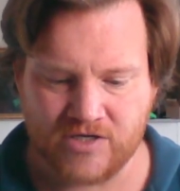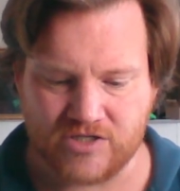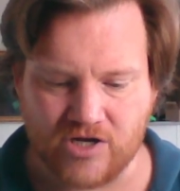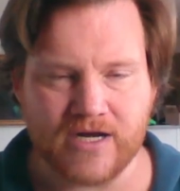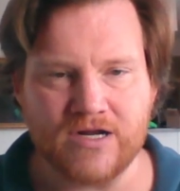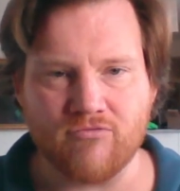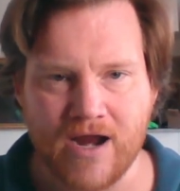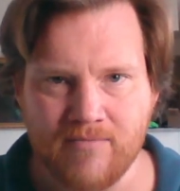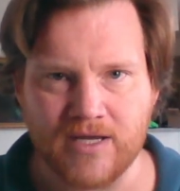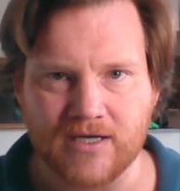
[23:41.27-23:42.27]
Saudi
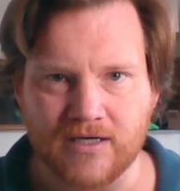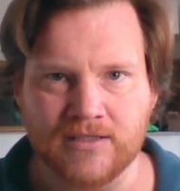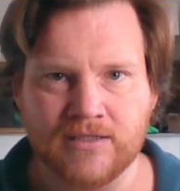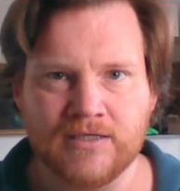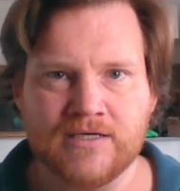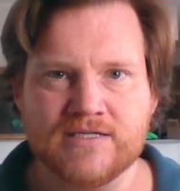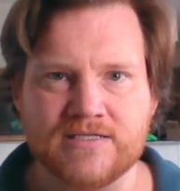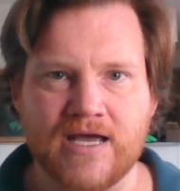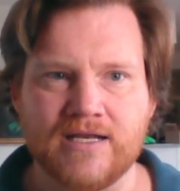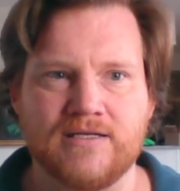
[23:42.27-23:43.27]
Arabia
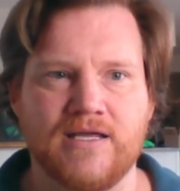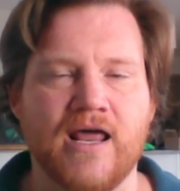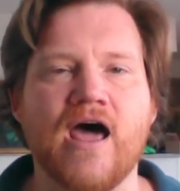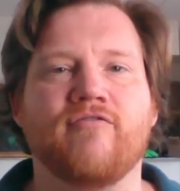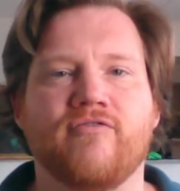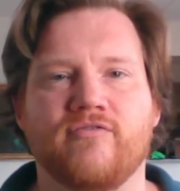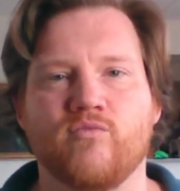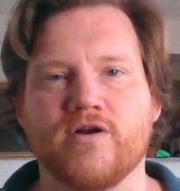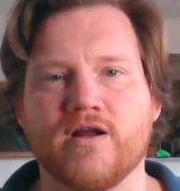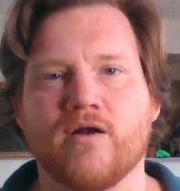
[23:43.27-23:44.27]
said, enough,
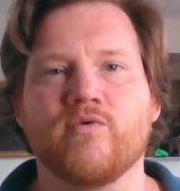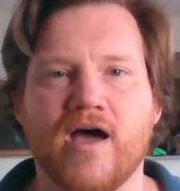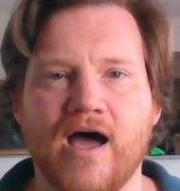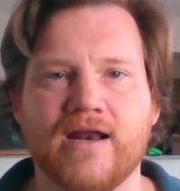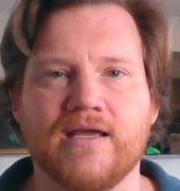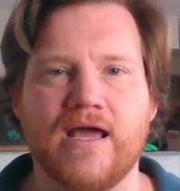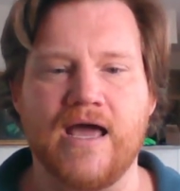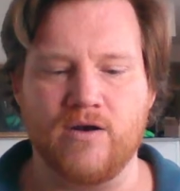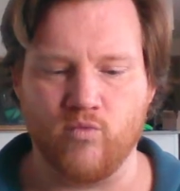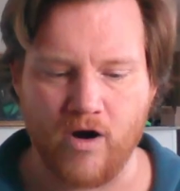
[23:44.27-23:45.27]
we're done with Hadi,
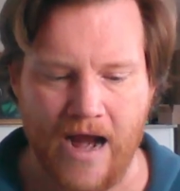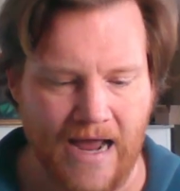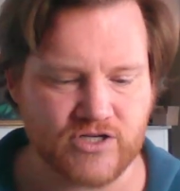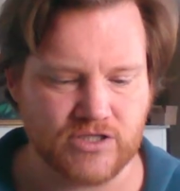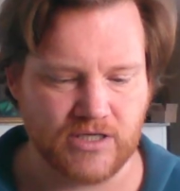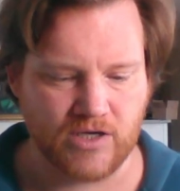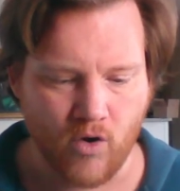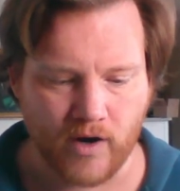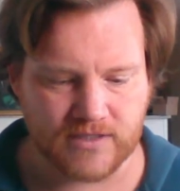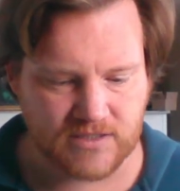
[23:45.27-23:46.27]
and we're actually
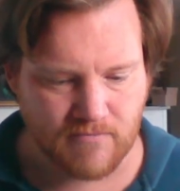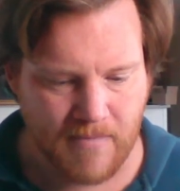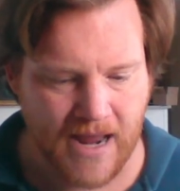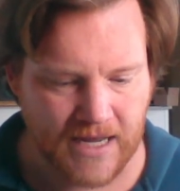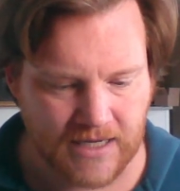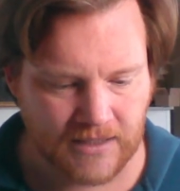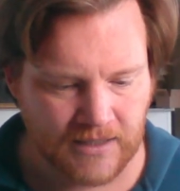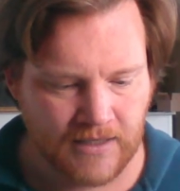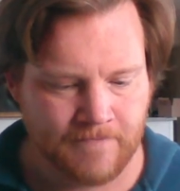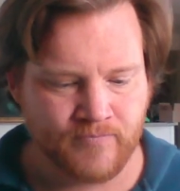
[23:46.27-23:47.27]
going to make
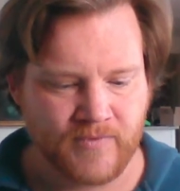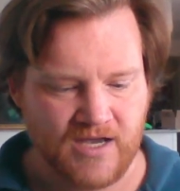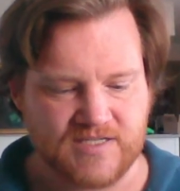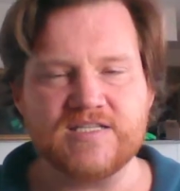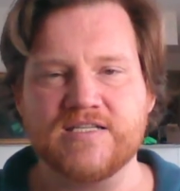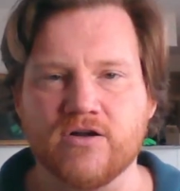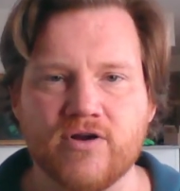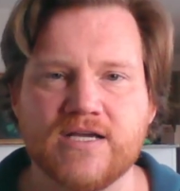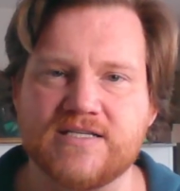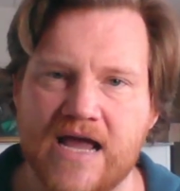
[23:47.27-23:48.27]
a
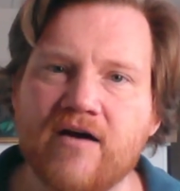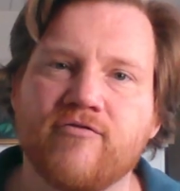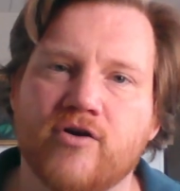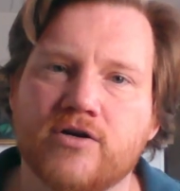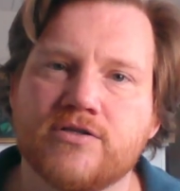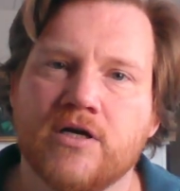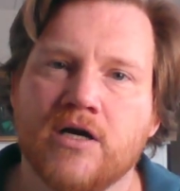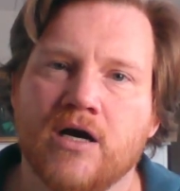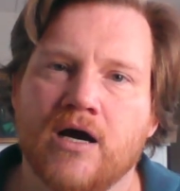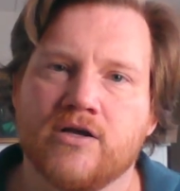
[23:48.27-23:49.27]
serious effort
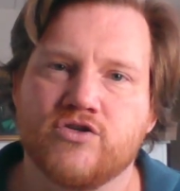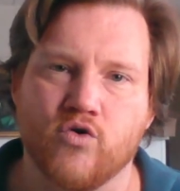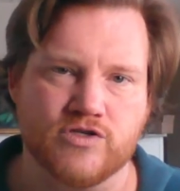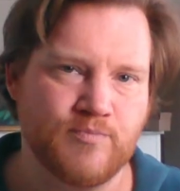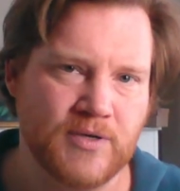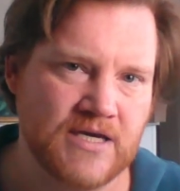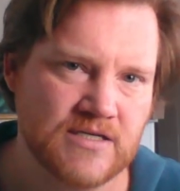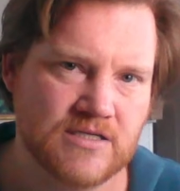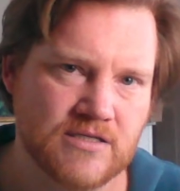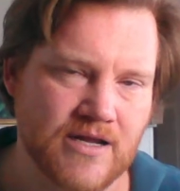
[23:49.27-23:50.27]
towards
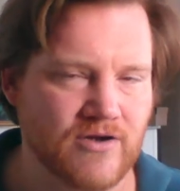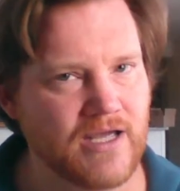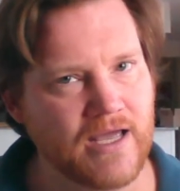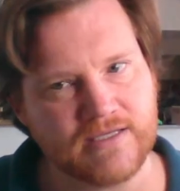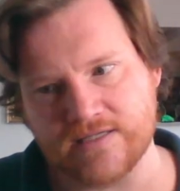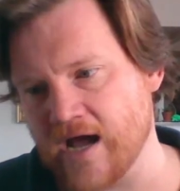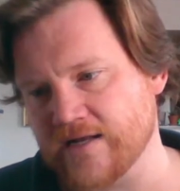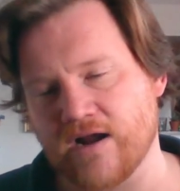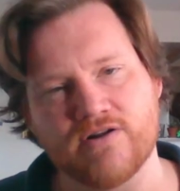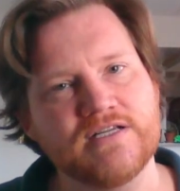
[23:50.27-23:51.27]
peace. Now, it's
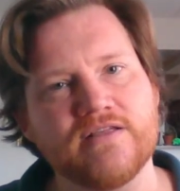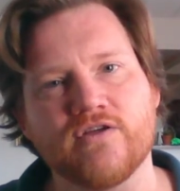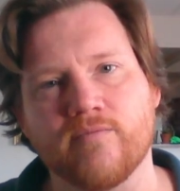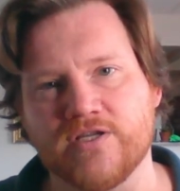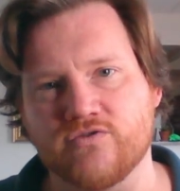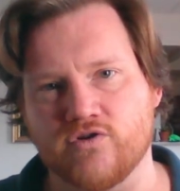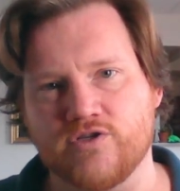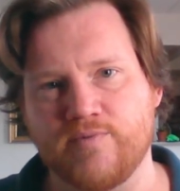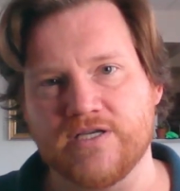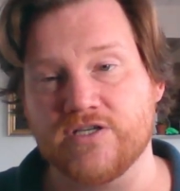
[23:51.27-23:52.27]
not guaranteed that it'll be
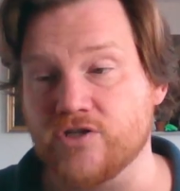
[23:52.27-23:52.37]
towards peace.